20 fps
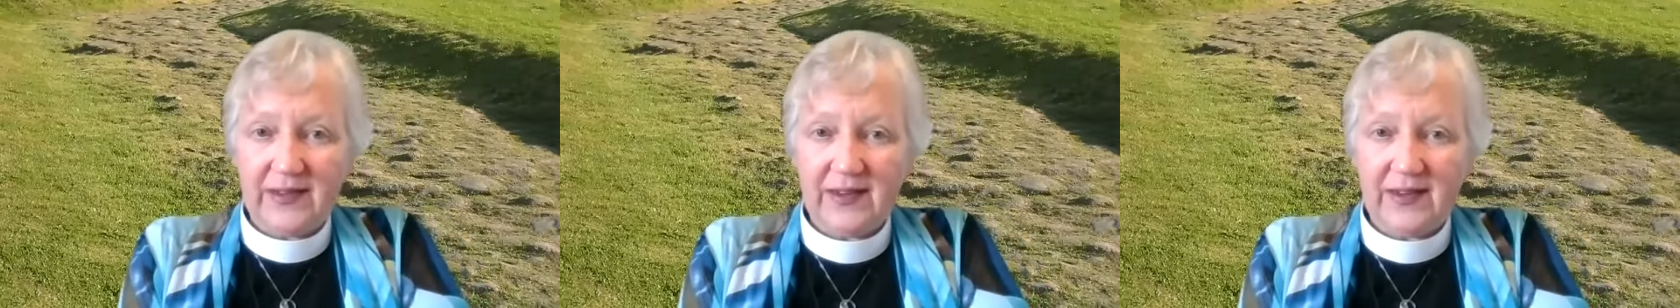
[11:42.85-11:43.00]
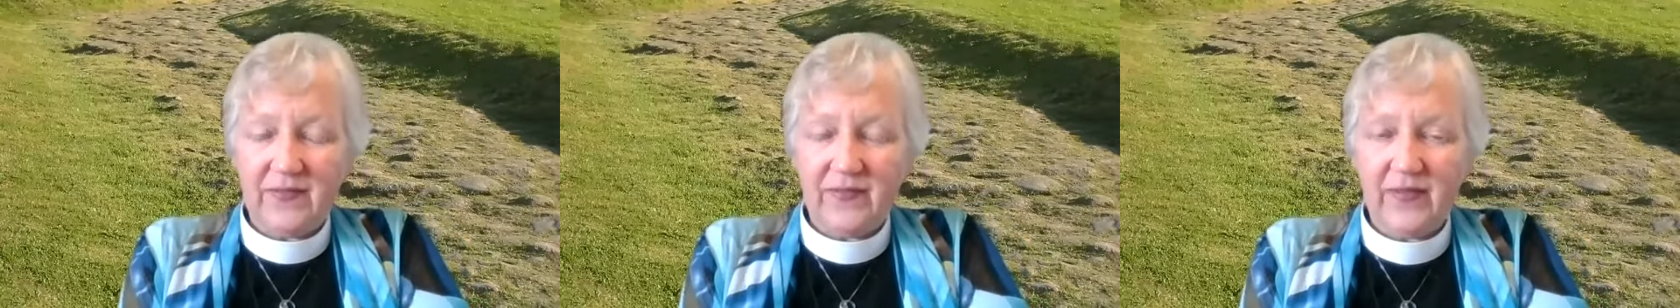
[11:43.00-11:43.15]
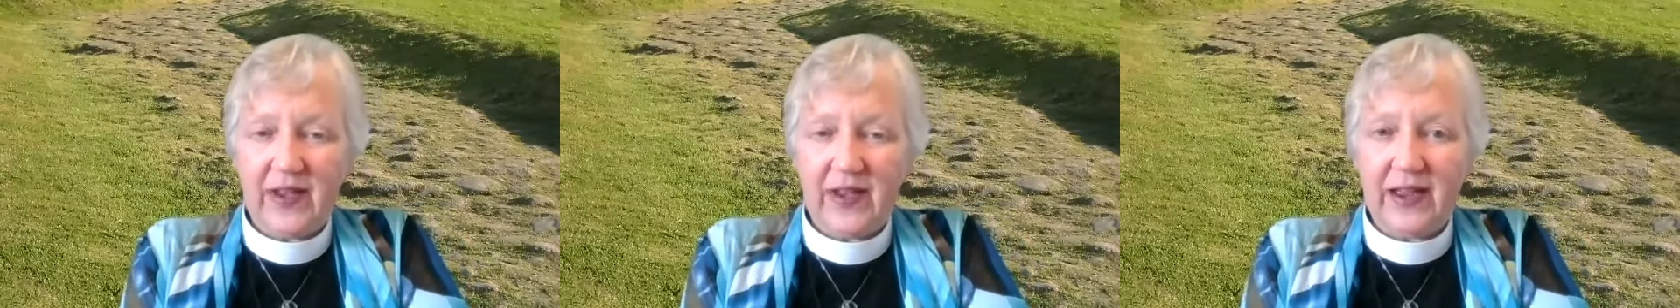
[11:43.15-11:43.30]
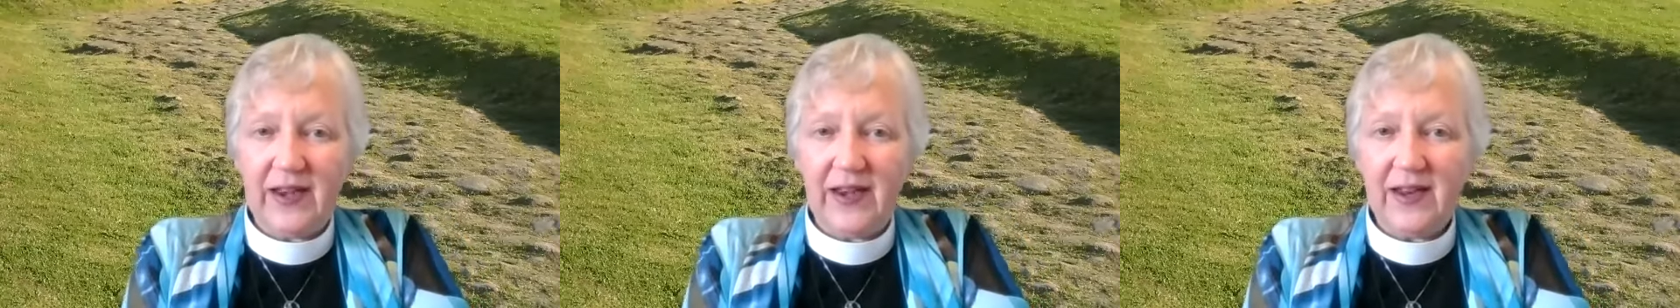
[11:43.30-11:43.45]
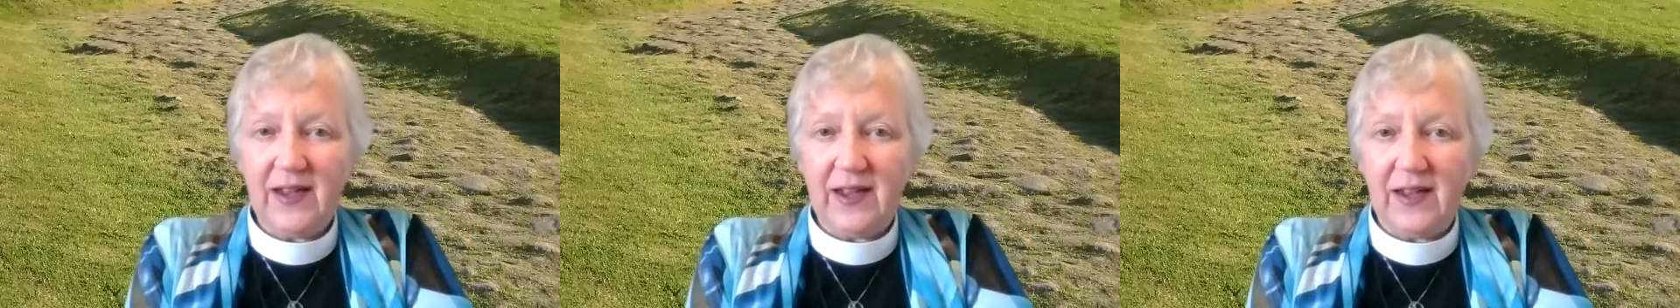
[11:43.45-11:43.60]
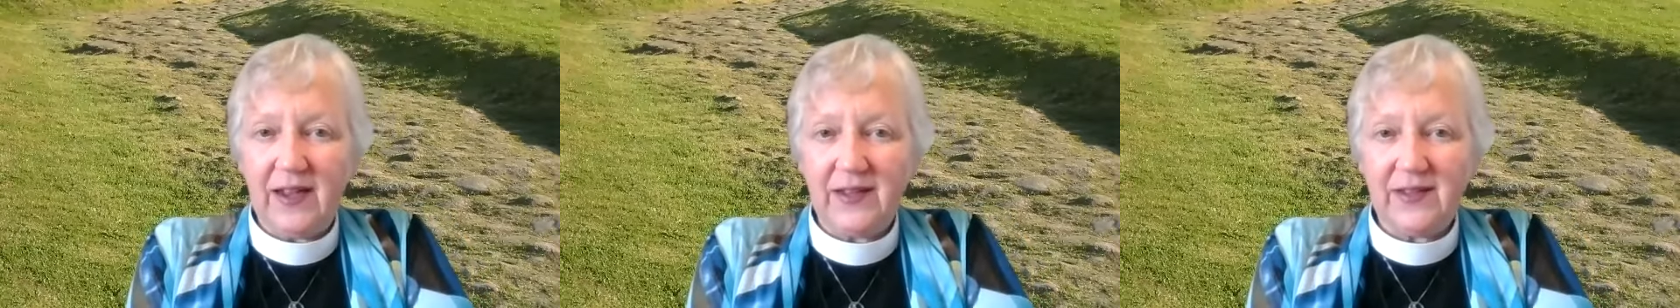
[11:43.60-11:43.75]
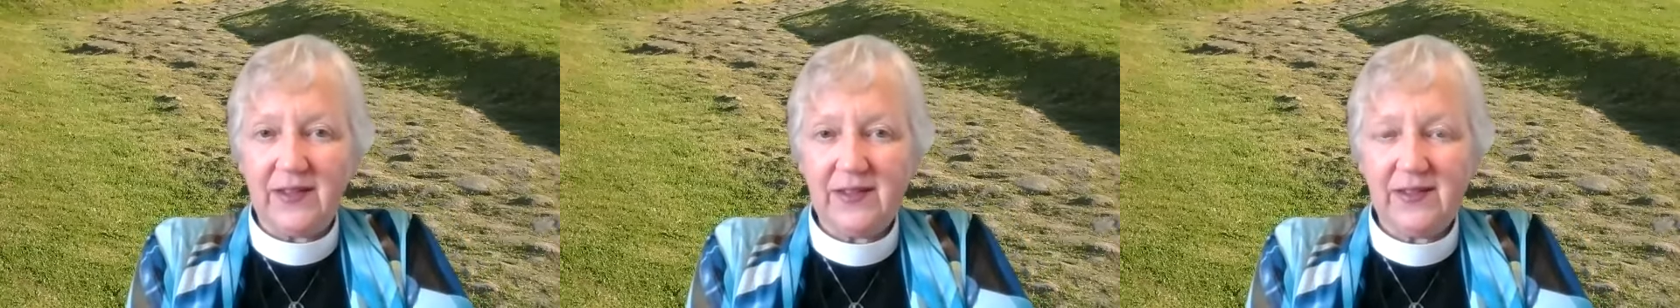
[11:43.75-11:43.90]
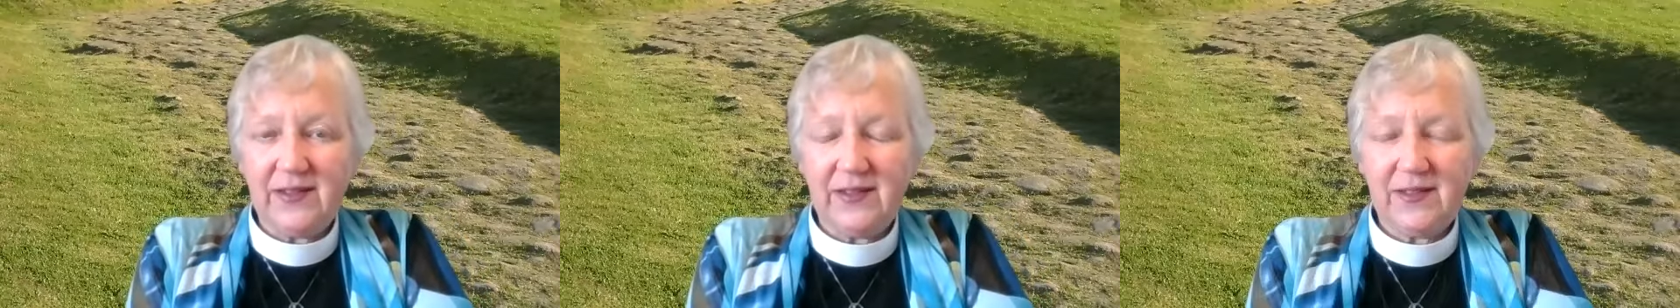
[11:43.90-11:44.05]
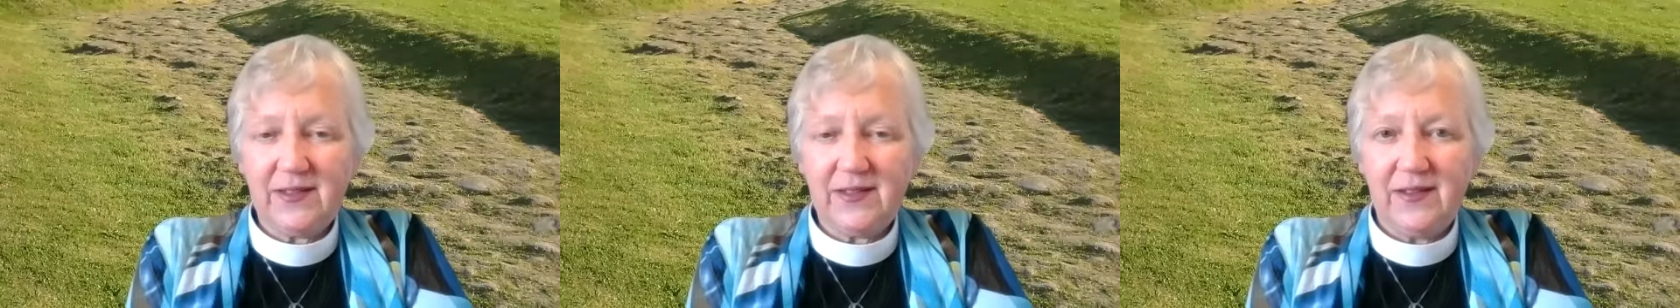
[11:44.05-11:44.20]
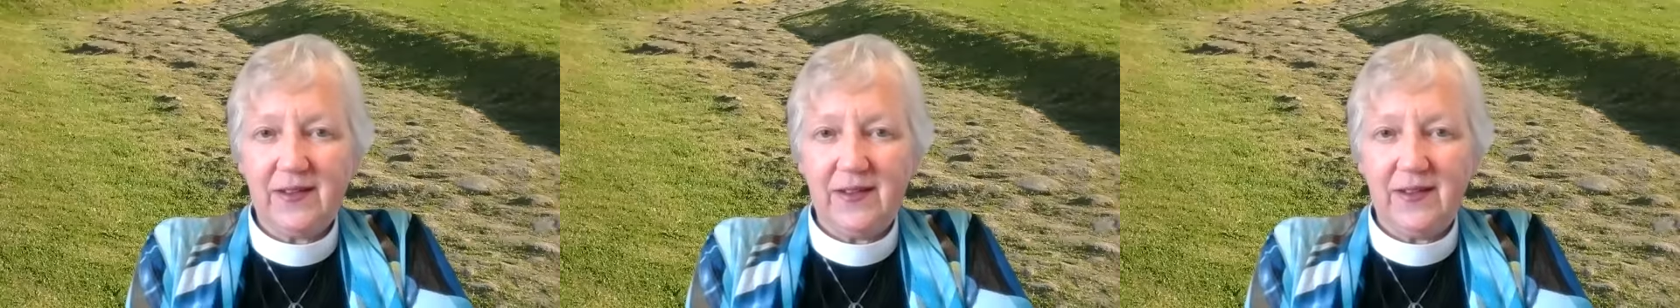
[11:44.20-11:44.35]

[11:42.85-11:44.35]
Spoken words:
inviting us